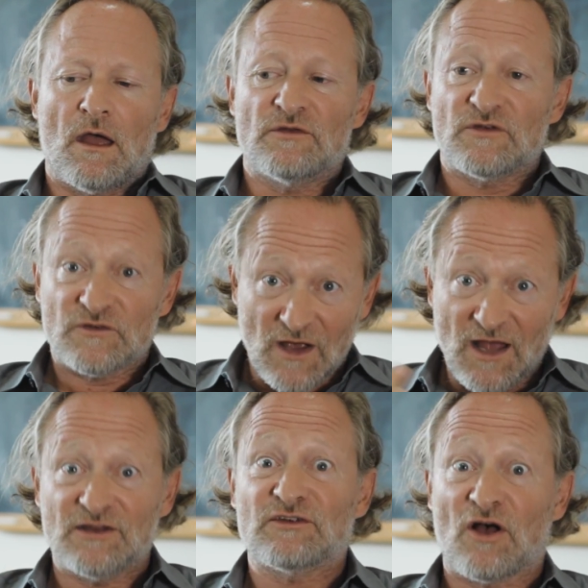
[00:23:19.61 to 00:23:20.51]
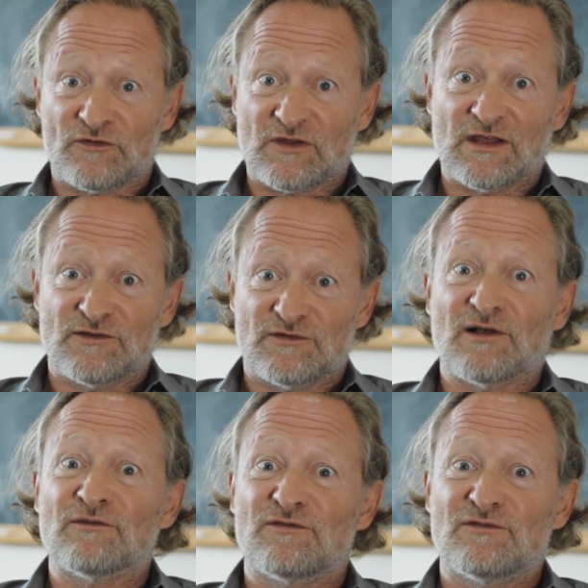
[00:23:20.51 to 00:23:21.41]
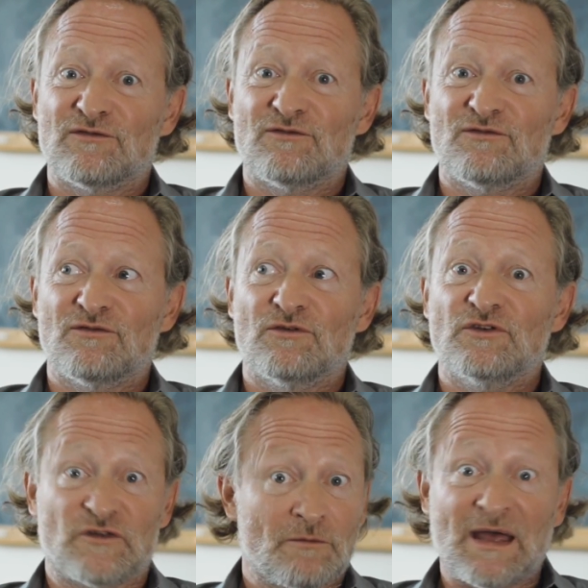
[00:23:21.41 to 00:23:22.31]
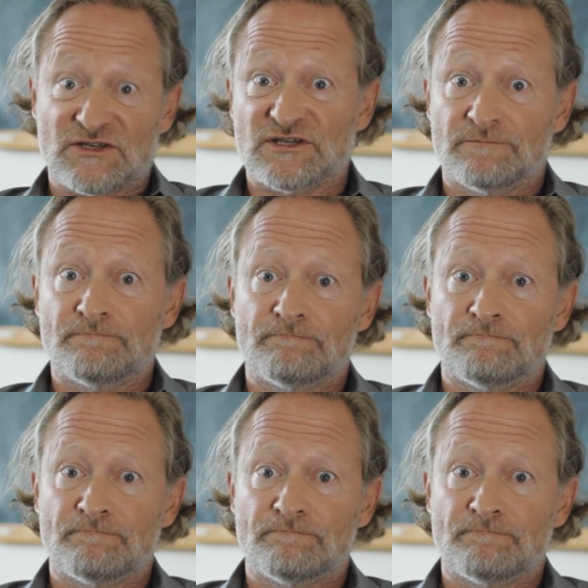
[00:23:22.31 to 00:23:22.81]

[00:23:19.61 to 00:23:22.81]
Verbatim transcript: And society is asking itself, does it matter?